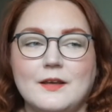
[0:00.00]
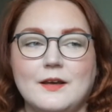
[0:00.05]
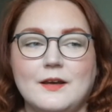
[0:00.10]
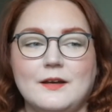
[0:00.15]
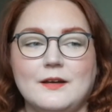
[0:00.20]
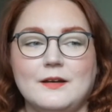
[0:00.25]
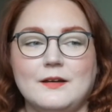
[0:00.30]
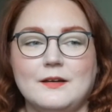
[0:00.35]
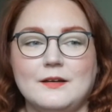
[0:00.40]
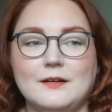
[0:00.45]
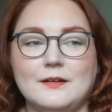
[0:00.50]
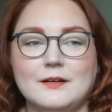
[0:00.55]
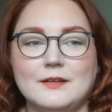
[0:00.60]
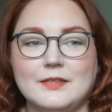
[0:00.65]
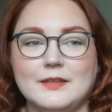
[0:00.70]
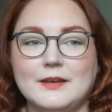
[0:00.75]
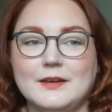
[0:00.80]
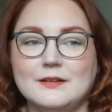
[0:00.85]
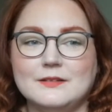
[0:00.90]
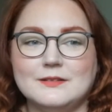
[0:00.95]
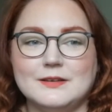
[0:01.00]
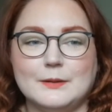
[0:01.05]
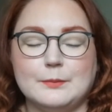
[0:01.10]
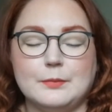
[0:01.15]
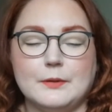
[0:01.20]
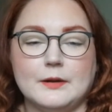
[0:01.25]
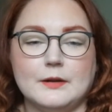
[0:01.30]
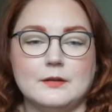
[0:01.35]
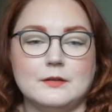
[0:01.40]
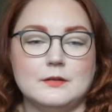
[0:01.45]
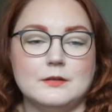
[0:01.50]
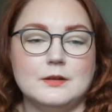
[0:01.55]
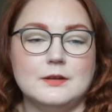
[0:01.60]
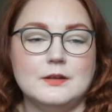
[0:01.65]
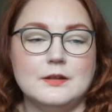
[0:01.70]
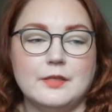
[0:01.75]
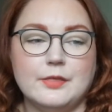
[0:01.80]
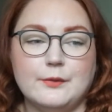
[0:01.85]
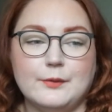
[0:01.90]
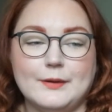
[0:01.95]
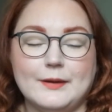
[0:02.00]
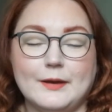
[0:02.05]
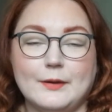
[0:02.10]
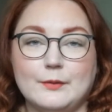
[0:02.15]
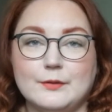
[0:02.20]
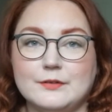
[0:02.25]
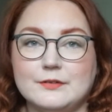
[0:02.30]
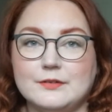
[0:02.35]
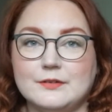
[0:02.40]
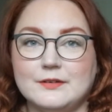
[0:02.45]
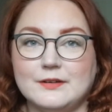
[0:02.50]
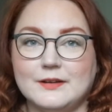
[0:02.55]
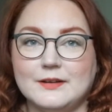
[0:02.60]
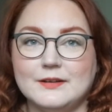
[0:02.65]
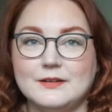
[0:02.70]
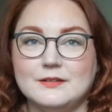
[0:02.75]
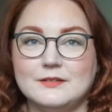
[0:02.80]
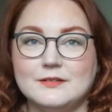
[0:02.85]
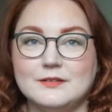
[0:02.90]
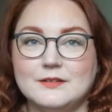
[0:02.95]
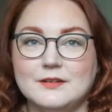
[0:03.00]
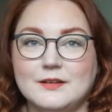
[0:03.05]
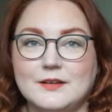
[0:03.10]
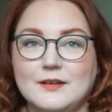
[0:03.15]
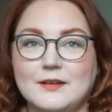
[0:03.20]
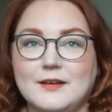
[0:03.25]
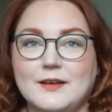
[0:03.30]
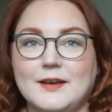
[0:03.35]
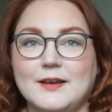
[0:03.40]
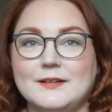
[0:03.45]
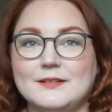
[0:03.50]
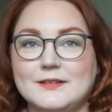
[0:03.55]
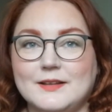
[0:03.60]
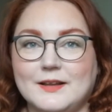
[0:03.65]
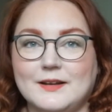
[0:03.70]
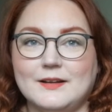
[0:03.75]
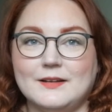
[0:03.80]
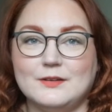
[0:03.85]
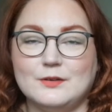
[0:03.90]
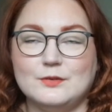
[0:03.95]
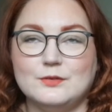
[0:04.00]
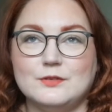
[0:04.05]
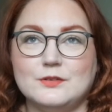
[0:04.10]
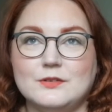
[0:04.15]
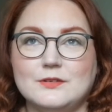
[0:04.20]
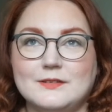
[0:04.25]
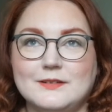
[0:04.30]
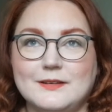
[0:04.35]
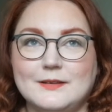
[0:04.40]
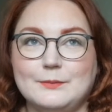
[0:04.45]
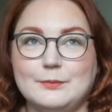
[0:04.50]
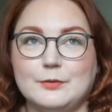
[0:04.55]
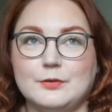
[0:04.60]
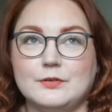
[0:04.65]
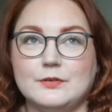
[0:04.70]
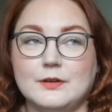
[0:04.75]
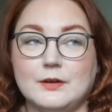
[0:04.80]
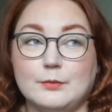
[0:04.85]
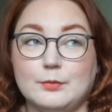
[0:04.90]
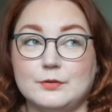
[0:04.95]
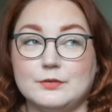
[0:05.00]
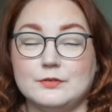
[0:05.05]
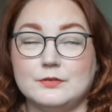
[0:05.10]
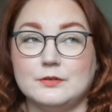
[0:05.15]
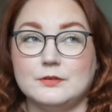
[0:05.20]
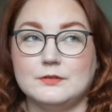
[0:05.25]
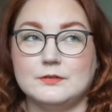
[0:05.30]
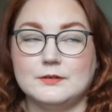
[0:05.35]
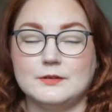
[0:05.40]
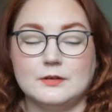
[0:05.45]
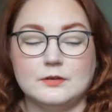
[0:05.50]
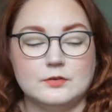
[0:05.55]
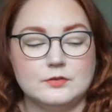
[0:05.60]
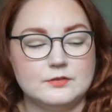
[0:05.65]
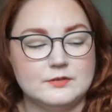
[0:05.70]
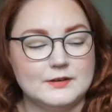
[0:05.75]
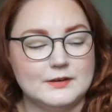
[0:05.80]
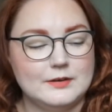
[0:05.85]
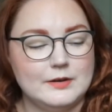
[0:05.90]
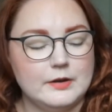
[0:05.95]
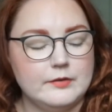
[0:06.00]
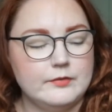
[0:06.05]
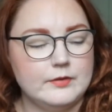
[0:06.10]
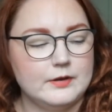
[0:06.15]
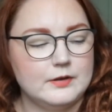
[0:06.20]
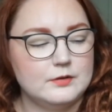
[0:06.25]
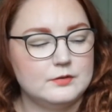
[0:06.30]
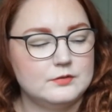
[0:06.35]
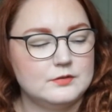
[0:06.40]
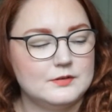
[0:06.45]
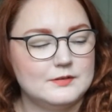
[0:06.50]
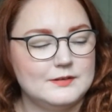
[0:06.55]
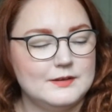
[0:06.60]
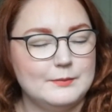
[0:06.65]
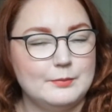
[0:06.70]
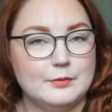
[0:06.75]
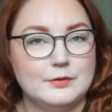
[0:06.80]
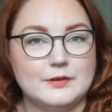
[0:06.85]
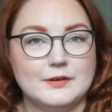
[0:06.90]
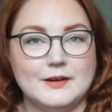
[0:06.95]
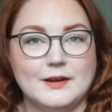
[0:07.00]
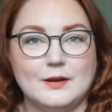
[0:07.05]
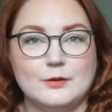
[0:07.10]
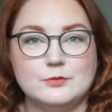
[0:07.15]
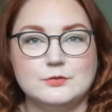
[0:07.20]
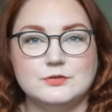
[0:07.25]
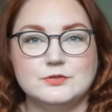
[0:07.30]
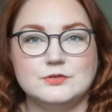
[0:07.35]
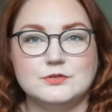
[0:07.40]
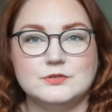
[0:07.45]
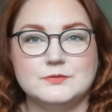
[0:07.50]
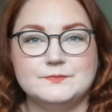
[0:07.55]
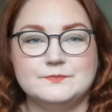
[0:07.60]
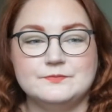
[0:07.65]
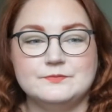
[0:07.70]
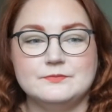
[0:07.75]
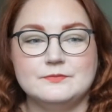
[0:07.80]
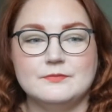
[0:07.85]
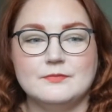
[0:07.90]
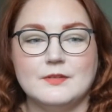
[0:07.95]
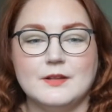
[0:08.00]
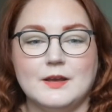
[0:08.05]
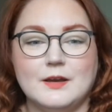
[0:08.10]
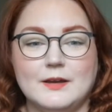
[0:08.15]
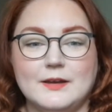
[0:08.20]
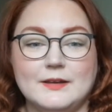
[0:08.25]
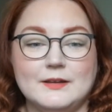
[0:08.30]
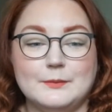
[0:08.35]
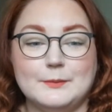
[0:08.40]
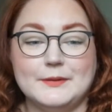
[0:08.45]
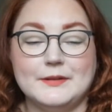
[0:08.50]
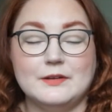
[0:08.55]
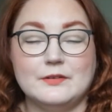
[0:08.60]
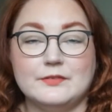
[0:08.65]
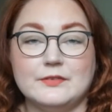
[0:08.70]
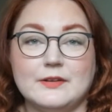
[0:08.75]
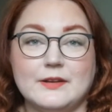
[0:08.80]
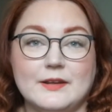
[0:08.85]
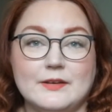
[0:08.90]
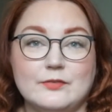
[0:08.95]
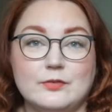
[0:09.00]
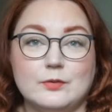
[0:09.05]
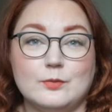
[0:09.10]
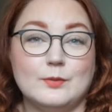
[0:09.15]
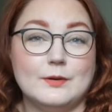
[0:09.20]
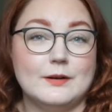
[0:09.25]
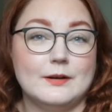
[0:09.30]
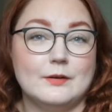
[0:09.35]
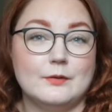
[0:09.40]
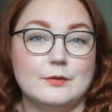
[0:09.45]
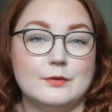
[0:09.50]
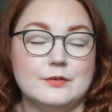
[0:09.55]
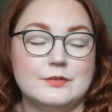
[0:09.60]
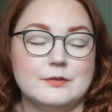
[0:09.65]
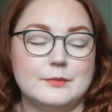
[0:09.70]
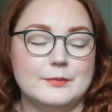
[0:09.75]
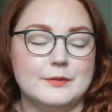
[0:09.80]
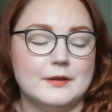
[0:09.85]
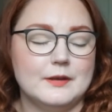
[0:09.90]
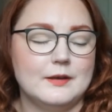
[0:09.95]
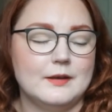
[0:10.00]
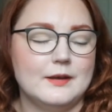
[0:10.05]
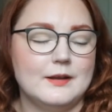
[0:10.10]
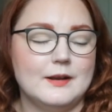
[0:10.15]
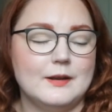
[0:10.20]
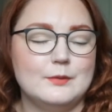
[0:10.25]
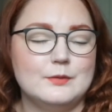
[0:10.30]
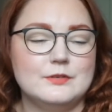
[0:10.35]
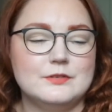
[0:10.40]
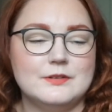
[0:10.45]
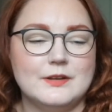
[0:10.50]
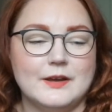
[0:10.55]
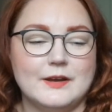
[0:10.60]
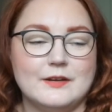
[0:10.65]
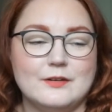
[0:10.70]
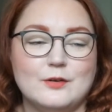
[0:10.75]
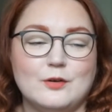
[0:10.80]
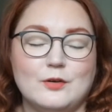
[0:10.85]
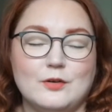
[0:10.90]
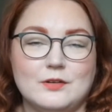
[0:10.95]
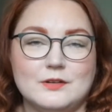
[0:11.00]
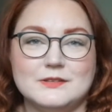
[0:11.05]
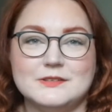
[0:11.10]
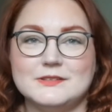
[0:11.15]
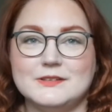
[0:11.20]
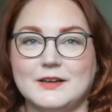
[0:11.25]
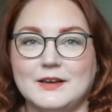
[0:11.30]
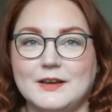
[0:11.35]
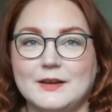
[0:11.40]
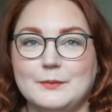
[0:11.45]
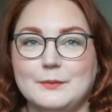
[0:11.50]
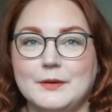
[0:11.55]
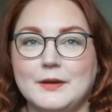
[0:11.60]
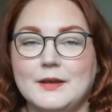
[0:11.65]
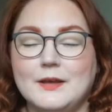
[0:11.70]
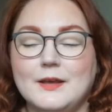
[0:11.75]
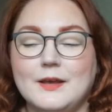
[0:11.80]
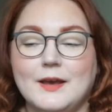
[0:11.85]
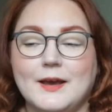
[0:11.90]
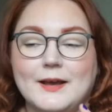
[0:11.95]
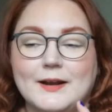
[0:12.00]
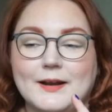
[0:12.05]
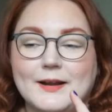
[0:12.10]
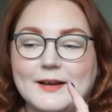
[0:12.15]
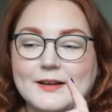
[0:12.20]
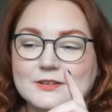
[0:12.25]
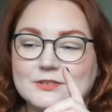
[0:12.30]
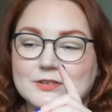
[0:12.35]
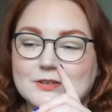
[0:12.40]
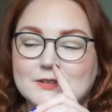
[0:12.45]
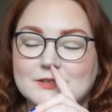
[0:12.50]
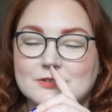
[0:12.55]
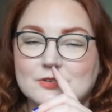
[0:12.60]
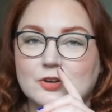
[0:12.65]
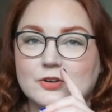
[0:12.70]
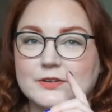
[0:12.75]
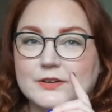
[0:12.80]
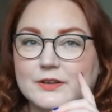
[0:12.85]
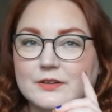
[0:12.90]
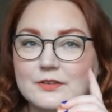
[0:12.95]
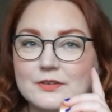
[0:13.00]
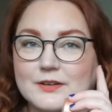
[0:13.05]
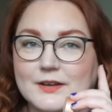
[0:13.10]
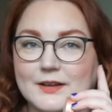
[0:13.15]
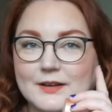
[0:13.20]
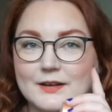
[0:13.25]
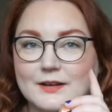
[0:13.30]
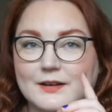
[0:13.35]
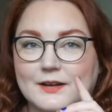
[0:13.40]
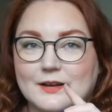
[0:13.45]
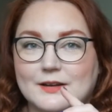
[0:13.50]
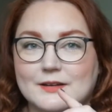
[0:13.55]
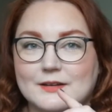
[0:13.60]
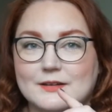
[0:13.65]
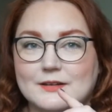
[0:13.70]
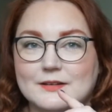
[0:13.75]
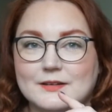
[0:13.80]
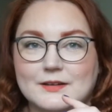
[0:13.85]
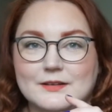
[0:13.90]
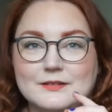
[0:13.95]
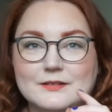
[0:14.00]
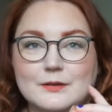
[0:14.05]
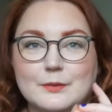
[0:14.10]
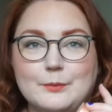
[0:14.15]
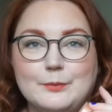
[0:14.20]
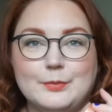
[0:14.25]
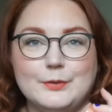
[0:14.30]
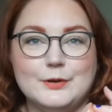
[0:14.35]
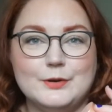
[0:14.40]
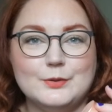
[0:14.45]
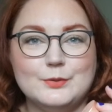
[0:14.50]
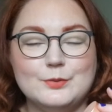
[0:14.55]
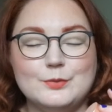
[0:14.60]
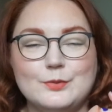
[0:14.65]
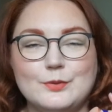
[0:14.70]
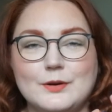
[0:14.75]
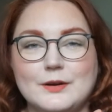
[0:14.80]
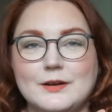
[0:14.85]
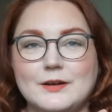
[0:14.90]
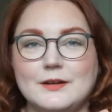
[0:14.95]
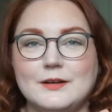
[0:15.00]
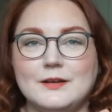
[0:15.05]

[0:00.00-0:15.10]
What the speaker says: I think I slept like 3 hours a night, and then I used to sleep on, I was on sick leave, I used to sleep on the couch in the middle of the day for 1 hour or something, and I was tired all the time, and I actually started to get like this blue